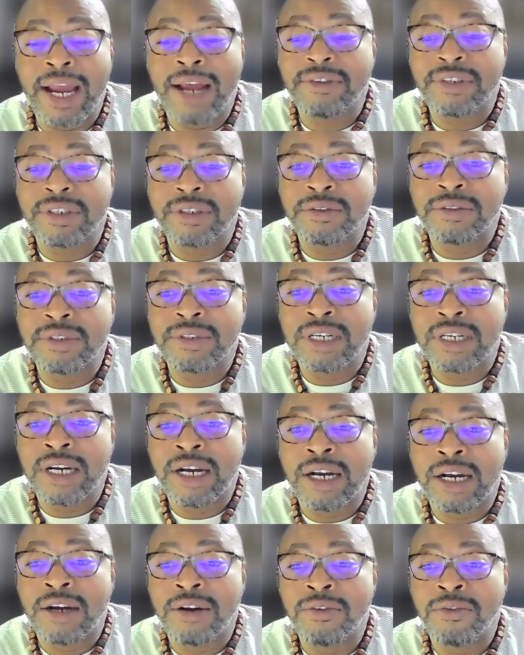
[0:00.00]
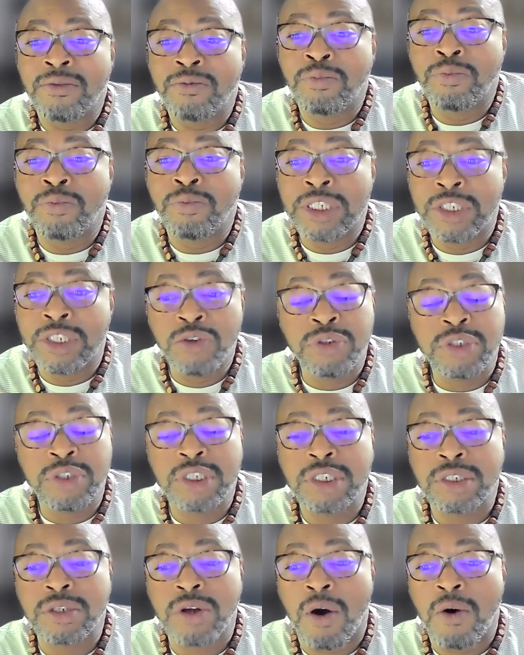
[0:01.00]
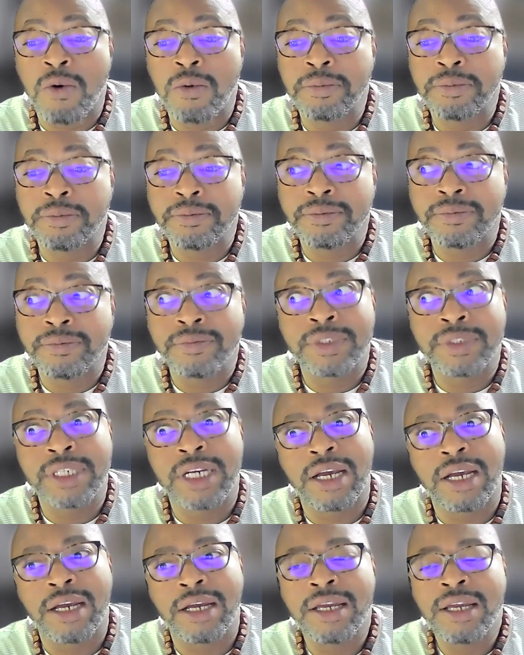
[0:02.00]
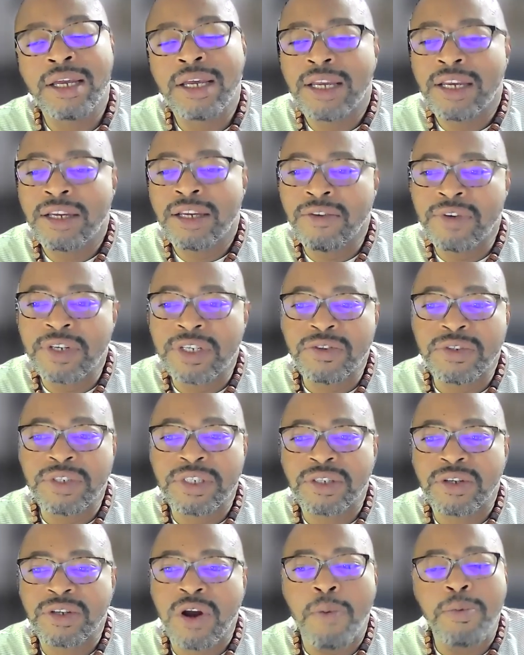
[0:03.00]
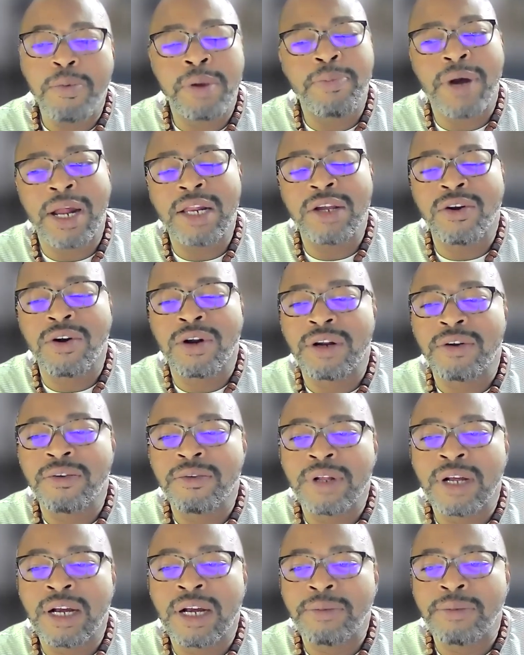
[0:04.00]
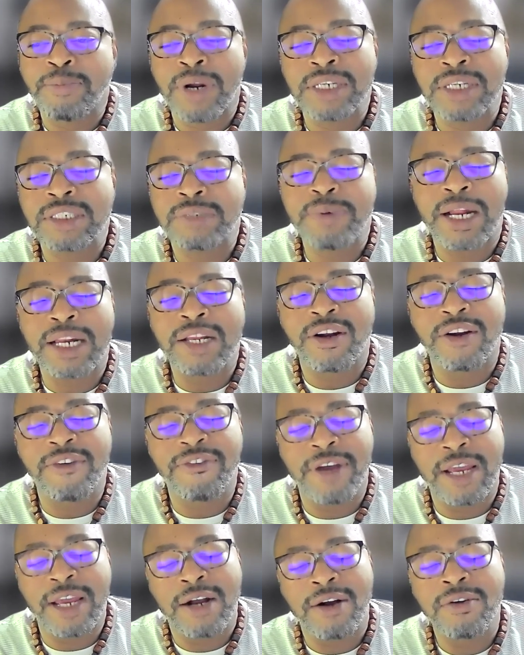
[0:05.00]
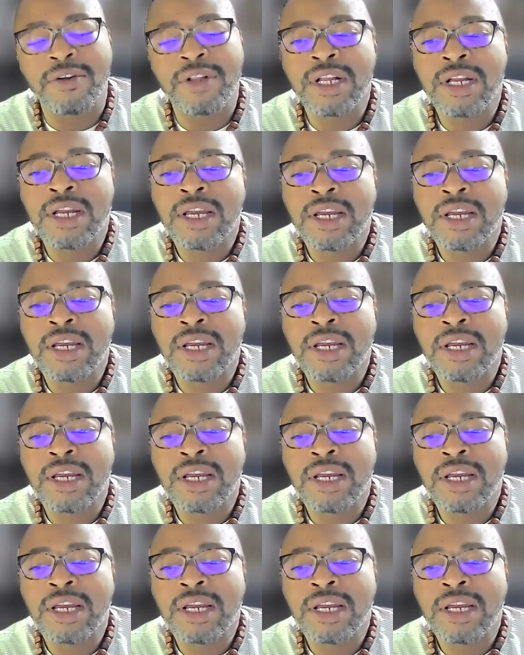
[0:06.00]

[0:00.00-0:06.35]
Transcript: have to reduce the scope. You reduce the scope, you're probably going to the project's probably going to fail.